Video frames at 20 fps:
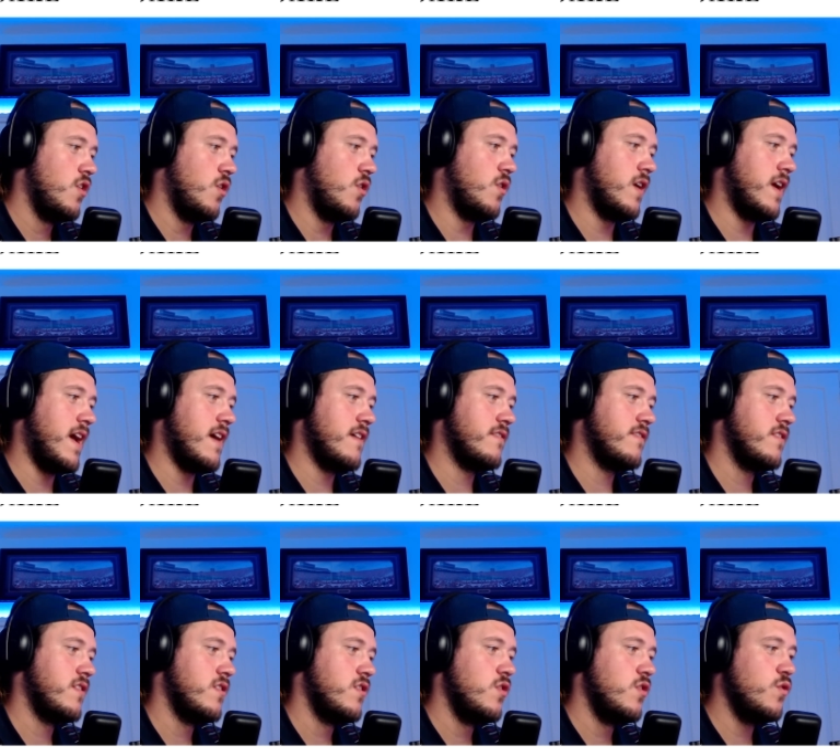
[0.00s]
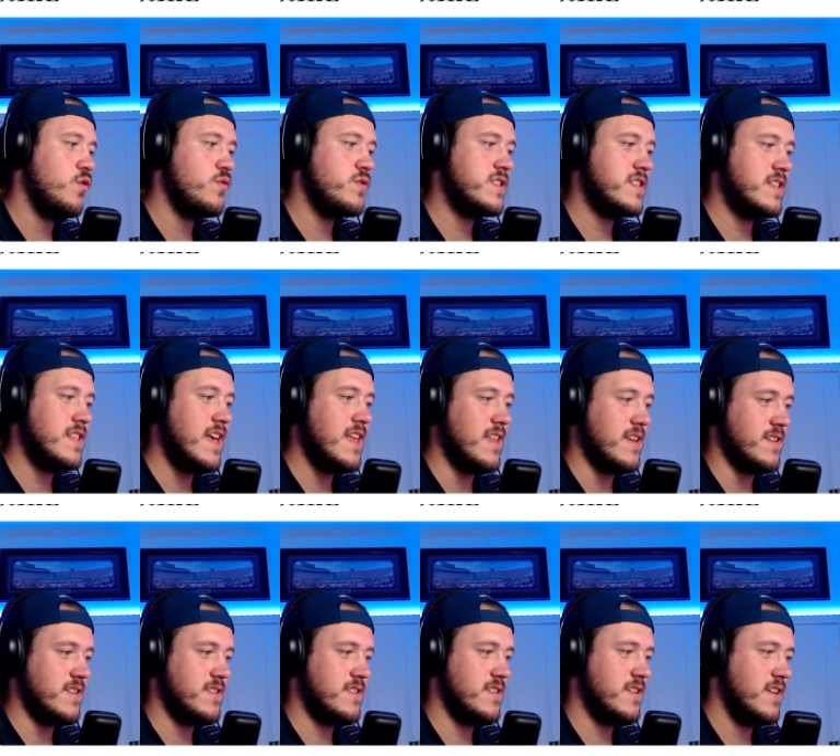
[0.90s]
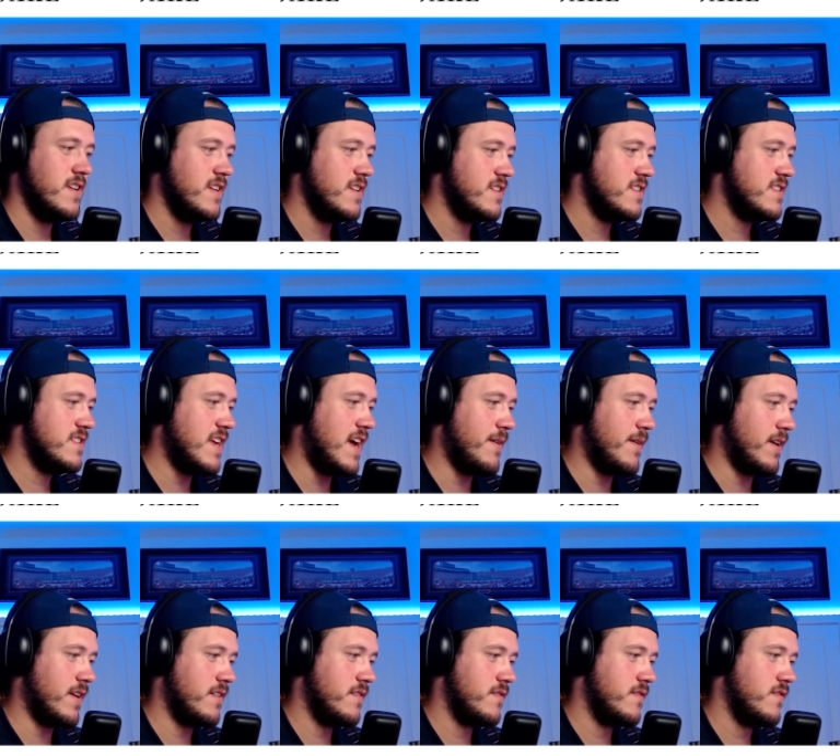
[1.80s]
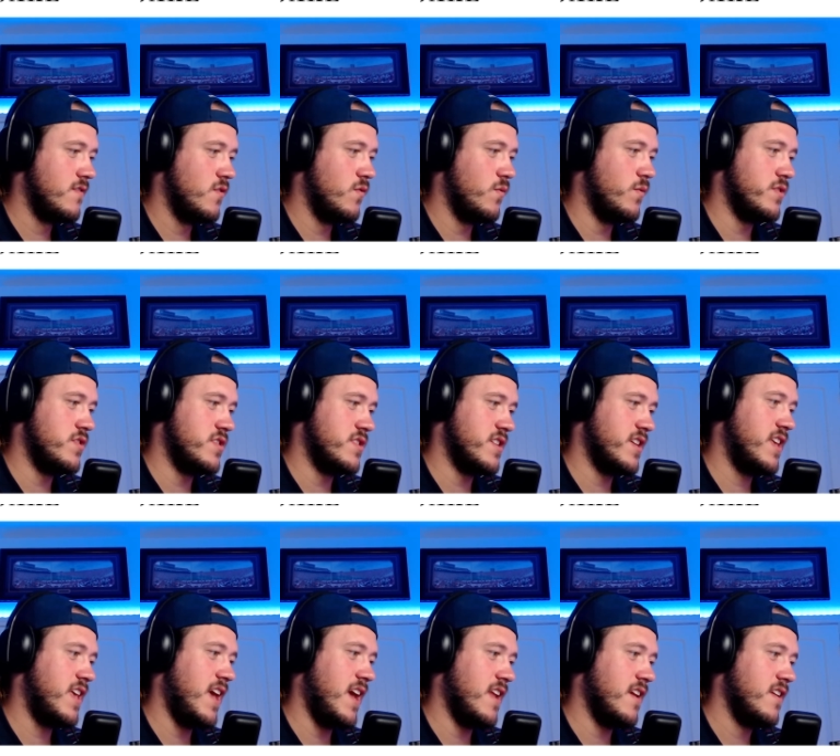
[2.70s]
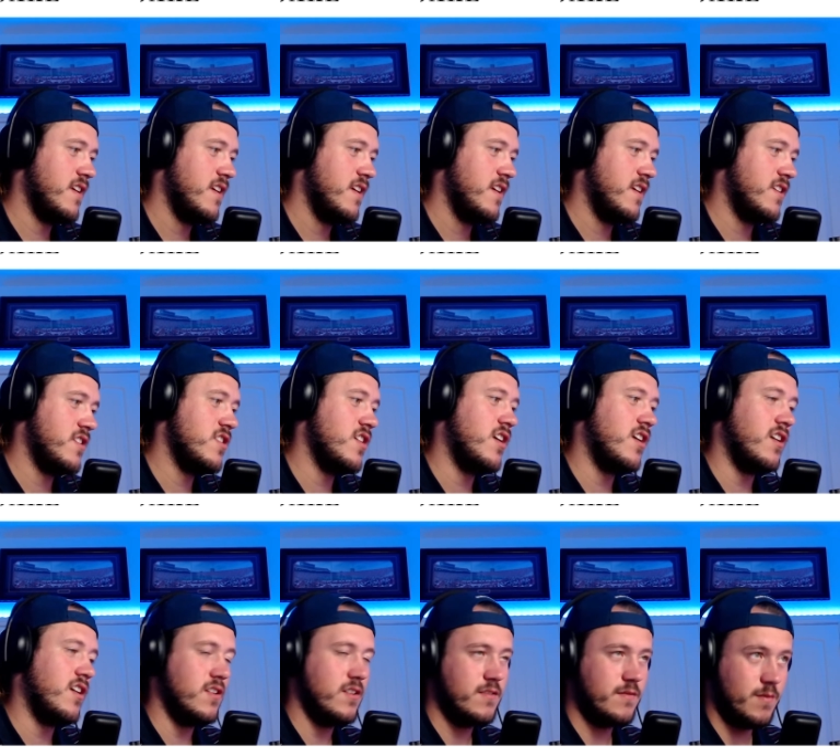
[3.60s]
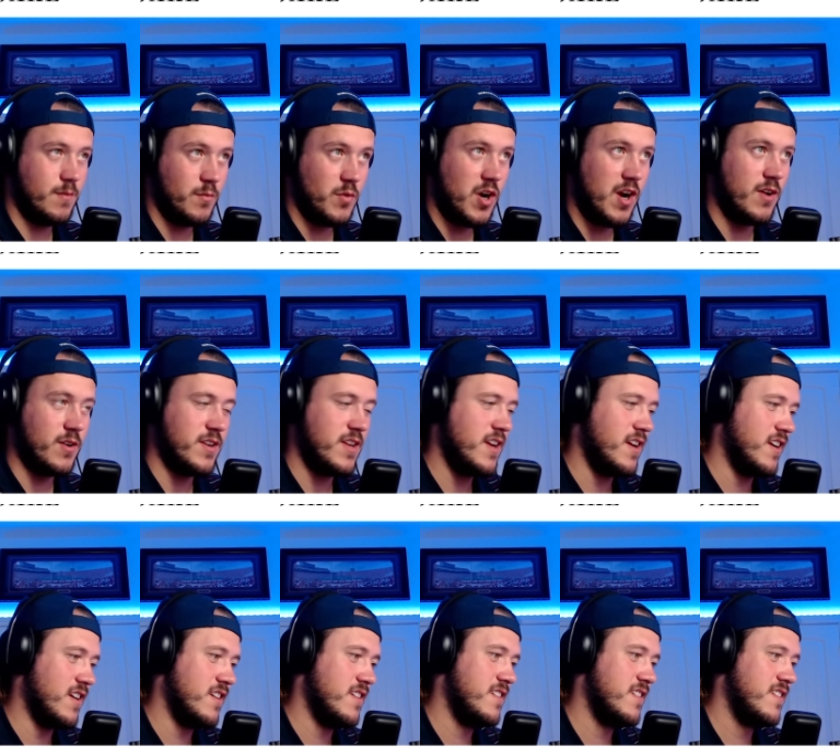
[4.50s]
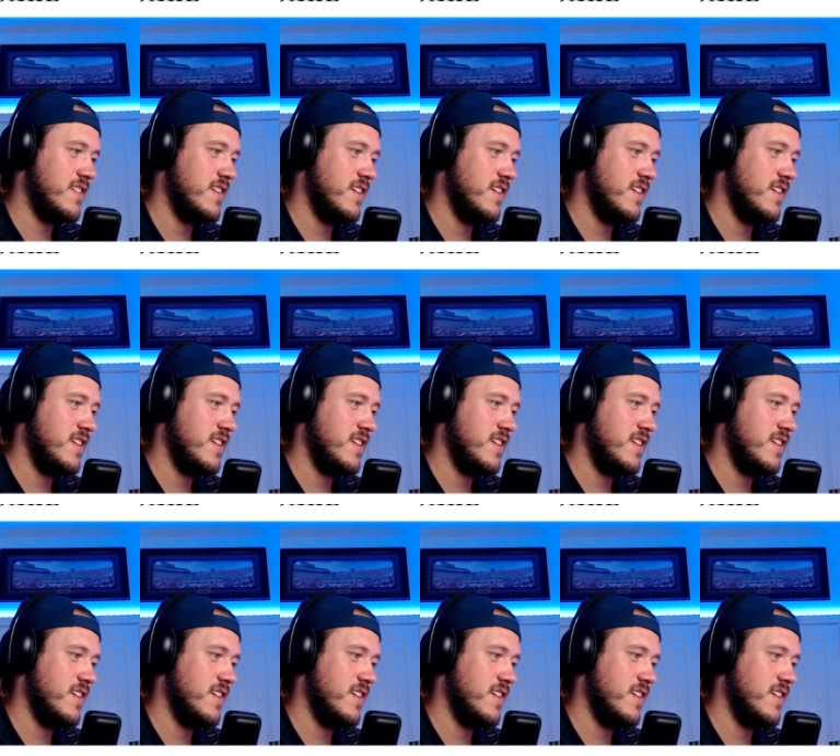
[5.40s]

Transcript: Or I have ustedes saben, which is again, y'all from around here,